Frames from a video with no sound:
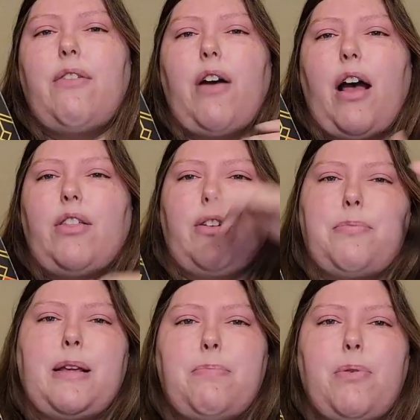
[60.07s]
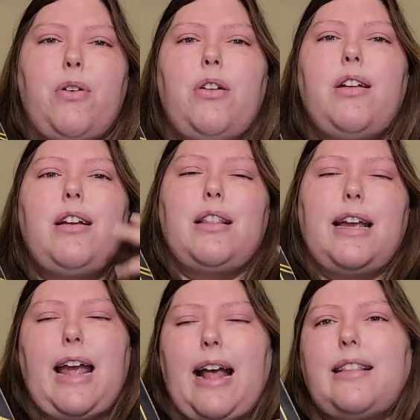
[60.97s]
of other people,
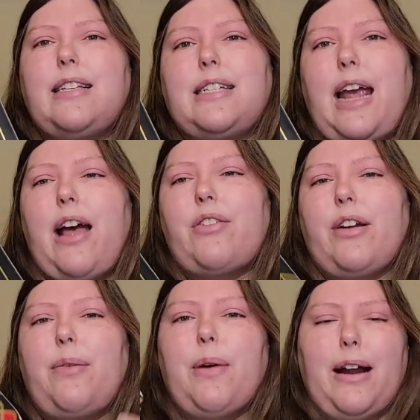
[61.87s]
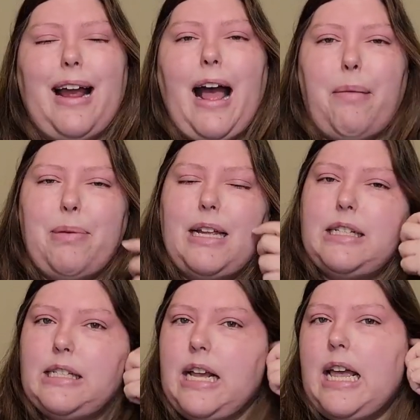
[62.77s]
like at this gathering where it
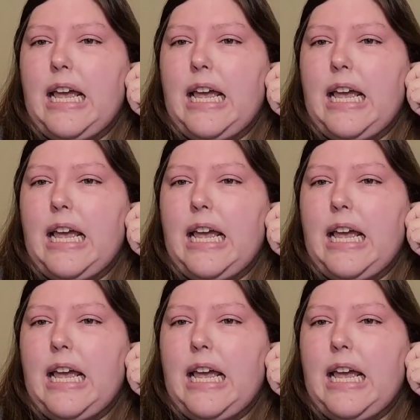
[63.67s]
happens.